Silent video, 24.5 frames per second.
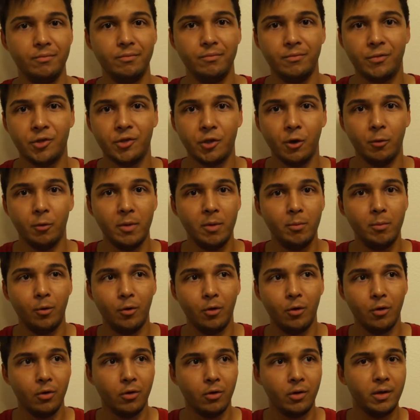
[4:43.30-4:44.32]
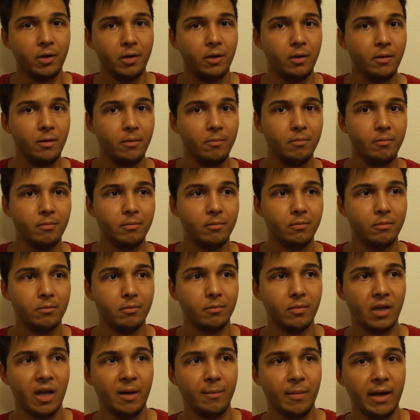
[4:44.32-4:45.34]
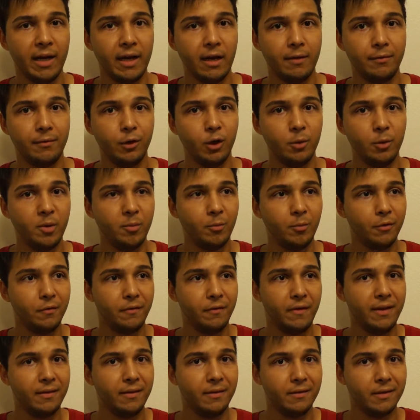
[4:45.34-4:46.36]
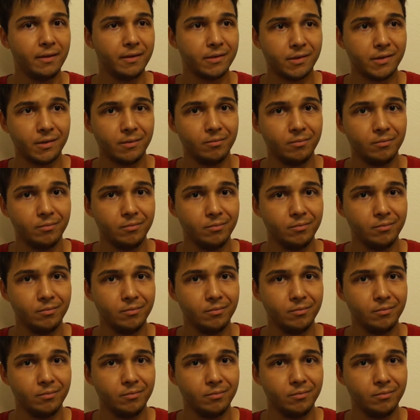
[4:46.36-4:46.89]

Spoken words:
show me more and I might have a little bit more faith in this.